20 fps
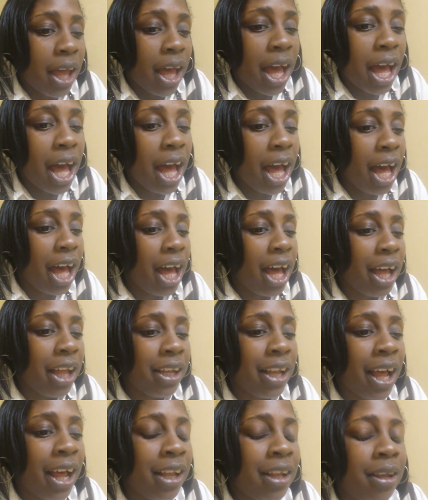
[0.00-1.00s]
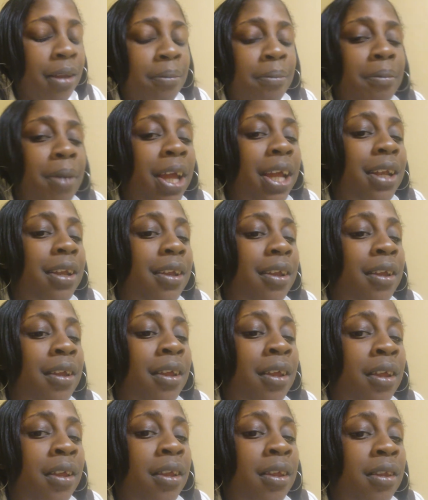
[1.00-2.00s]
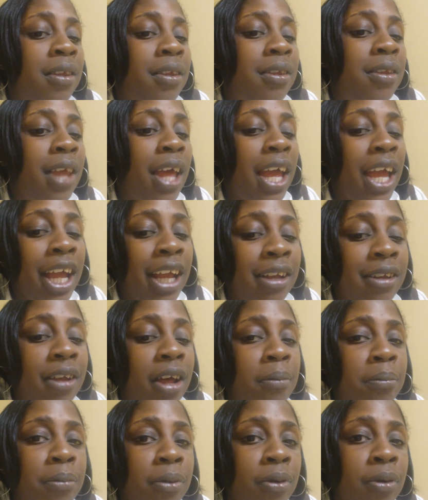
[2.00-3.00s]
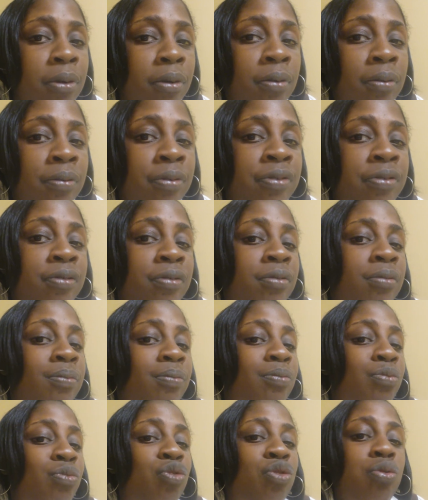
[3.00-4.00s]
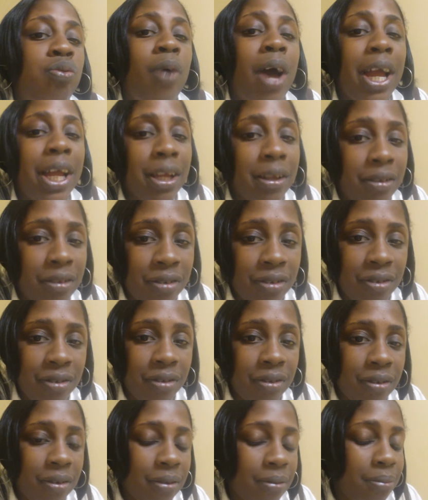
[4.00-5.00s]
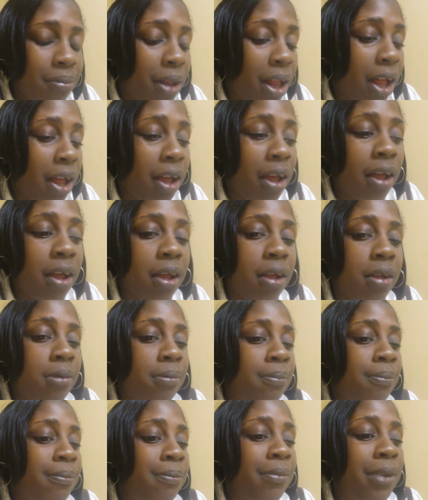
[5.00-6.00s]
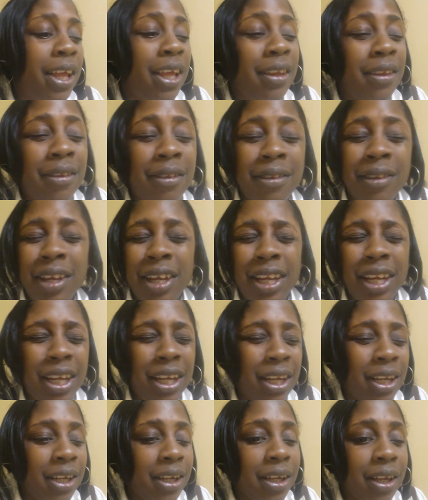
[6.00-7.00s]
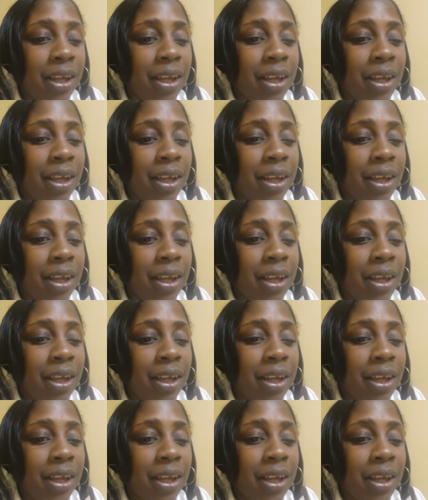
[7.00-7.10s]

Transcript: How not to make the same dumb move twice. Let's see.